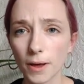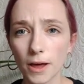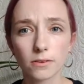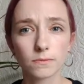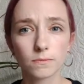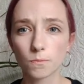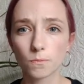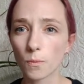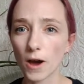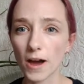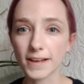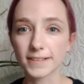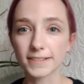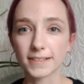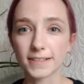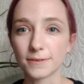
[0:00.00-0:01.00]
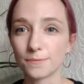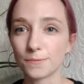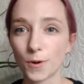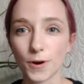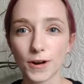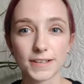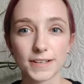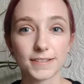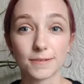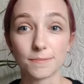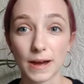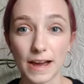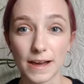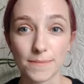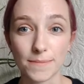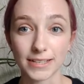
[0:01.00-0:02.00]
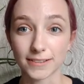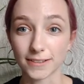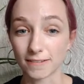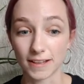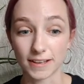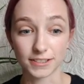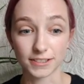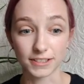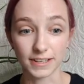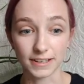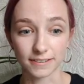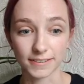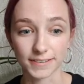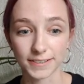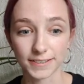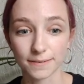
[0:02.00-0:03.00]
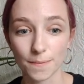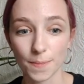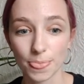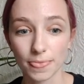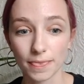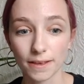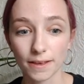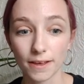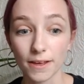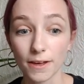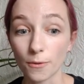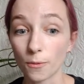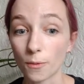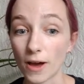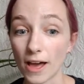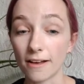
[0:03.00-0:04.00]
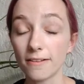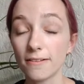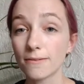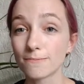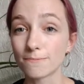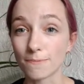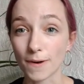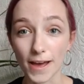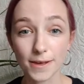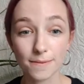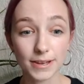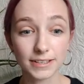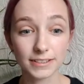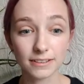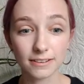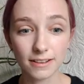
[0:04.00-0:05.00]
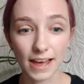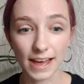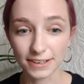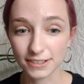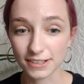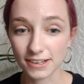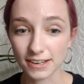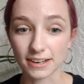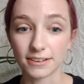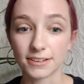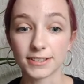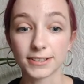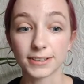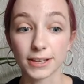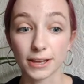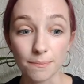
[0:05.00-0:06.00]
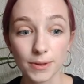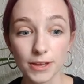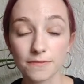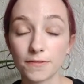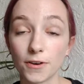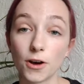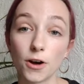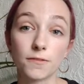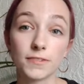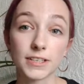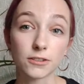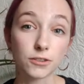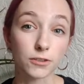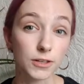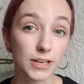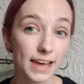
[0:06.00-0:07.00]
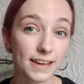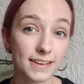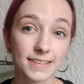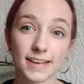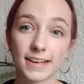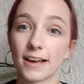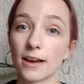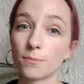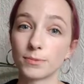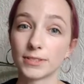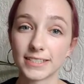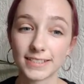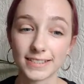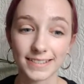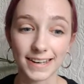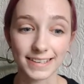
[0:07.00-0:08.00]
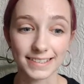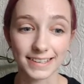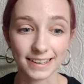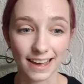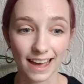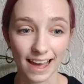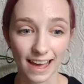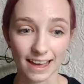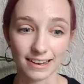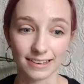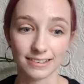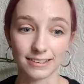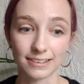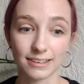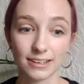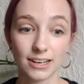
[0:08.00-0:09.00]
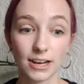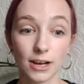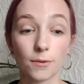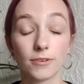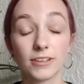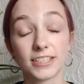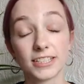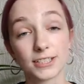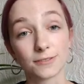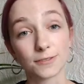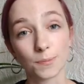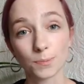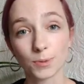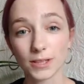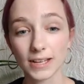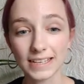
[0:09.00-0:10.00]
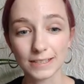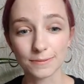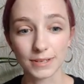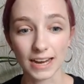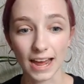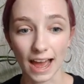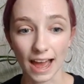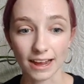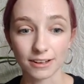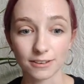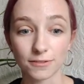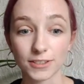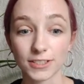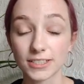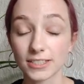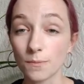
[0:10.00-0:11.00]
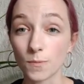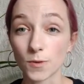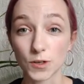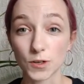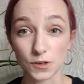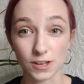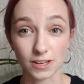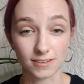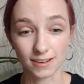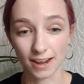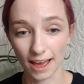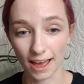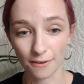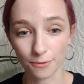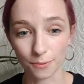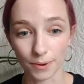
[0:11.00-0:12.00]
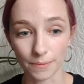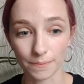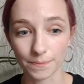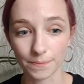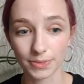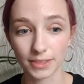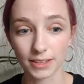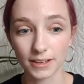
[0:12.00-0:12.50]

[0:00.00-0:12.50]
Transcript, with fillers: But why is this important to biomedical engineers? Well, biomedical engineers could be involved in creating a prosthetic hand, which is a replacement hand for someone who doesn't have one.